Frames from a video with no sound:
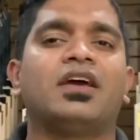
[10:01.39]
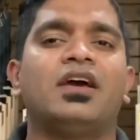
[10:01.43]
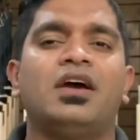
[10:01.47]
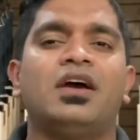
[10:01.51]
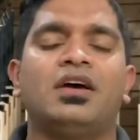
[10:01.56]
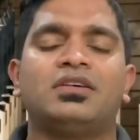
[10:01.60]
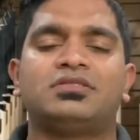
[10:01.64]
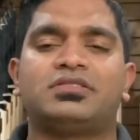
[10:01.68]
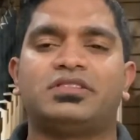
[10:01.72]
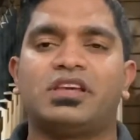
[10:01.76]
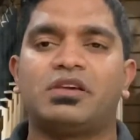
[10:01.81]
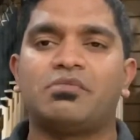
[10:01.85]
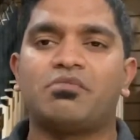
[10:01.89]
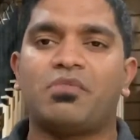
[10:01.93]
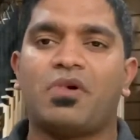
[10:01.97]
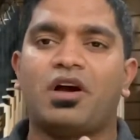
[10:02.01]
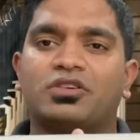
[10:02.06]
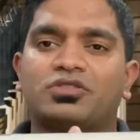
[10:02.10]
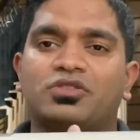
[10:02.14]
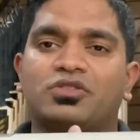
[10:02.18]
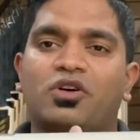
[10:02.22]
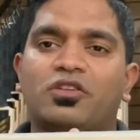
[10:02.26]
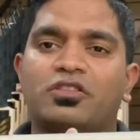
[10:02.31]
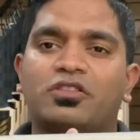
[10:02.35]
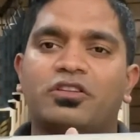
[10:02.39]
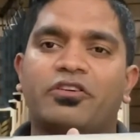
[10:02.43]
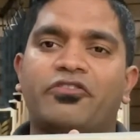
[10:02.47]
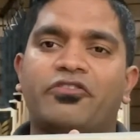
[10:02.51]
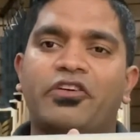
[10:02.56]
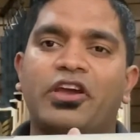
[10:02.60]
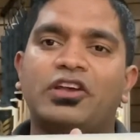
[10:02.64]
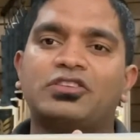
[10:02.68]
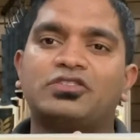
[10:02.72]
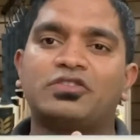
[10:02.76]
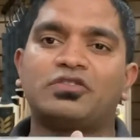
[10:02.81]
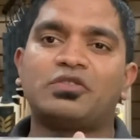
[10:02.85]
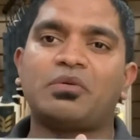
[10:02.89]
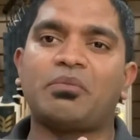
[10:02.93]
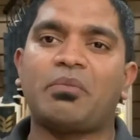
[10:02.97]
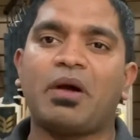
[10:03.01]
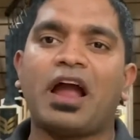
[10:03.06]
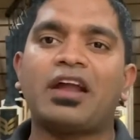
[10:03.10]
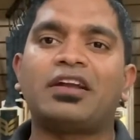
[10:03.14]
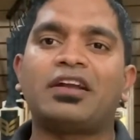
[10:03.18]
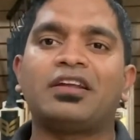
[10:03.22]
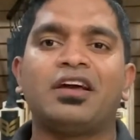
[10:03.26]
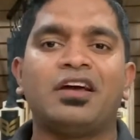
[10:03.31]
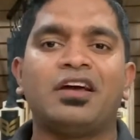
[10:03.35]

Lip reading: seam marks on the face of the bat.